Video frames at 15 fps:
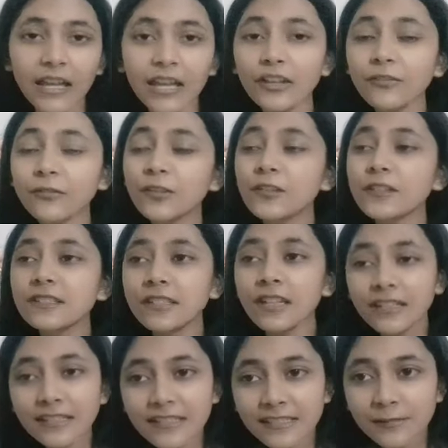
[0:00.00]
If you
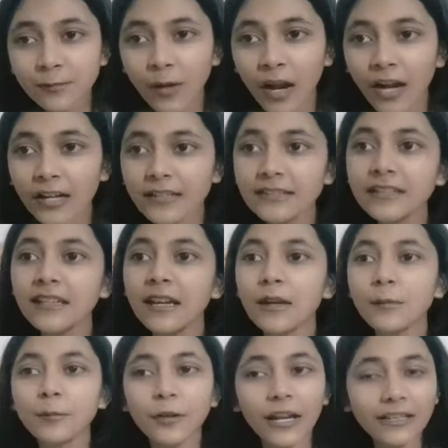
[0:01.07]
study smart,
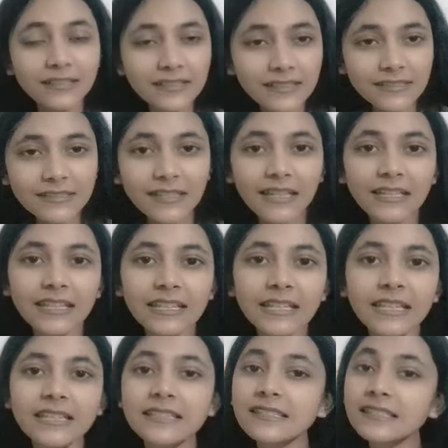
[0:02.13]
practice
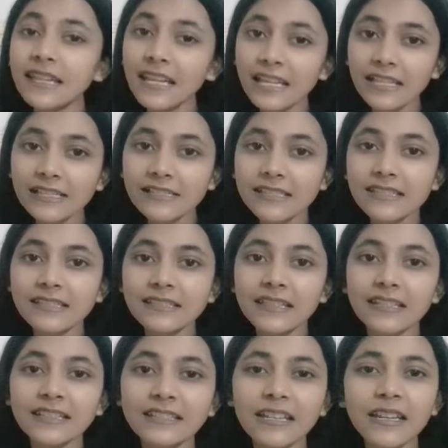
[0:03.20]
daily, stay
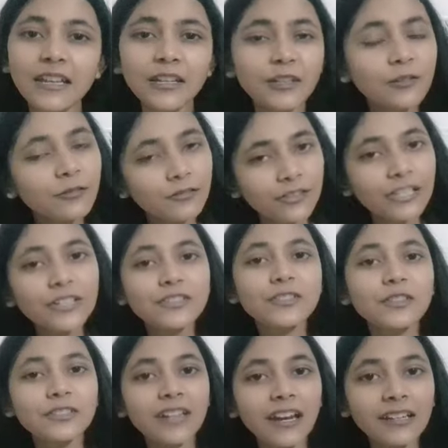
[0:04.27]
consistent, you'll reach
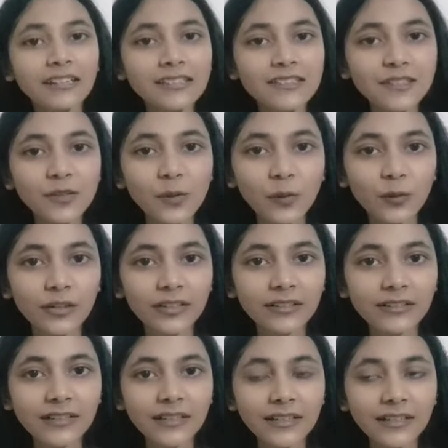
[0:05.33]
your target score.
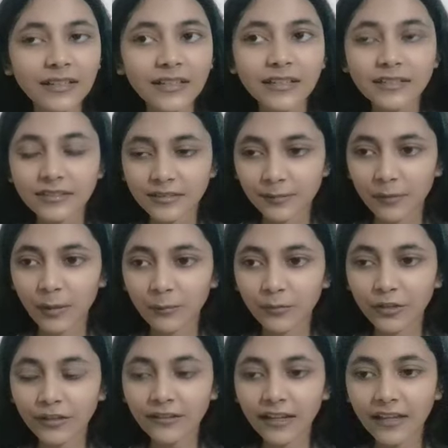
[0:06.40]

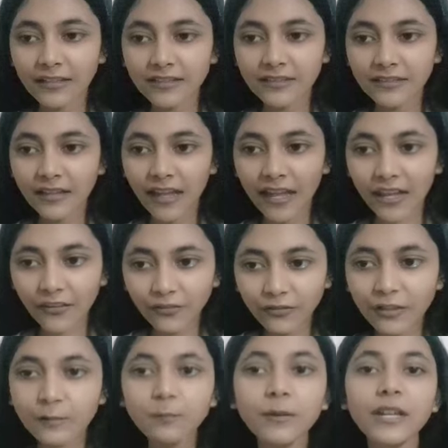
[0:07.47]
Remember that
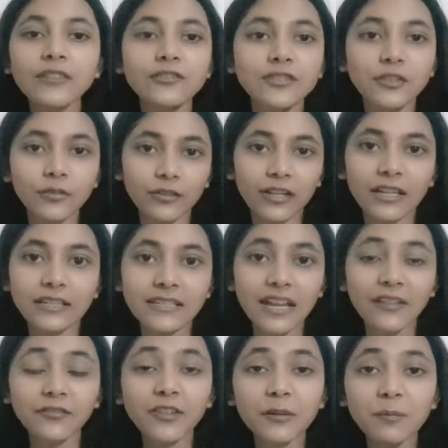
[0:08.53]
every page you read,
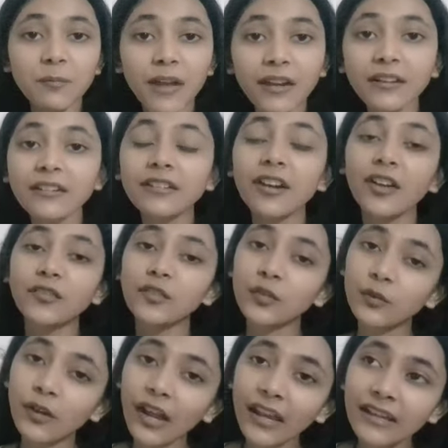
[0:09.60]
every paragraph you
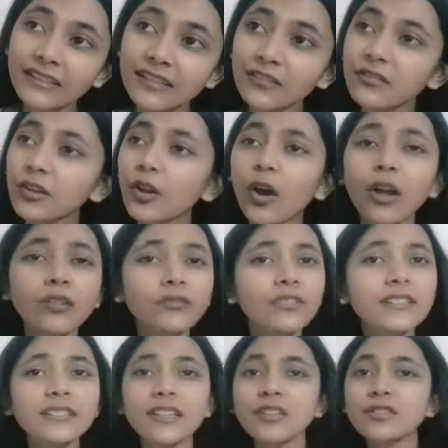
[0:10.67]
write, every
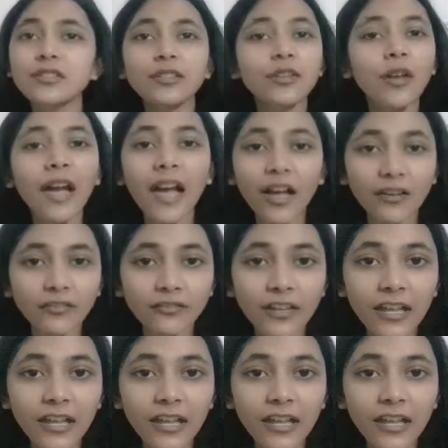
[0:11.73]
conversation you have,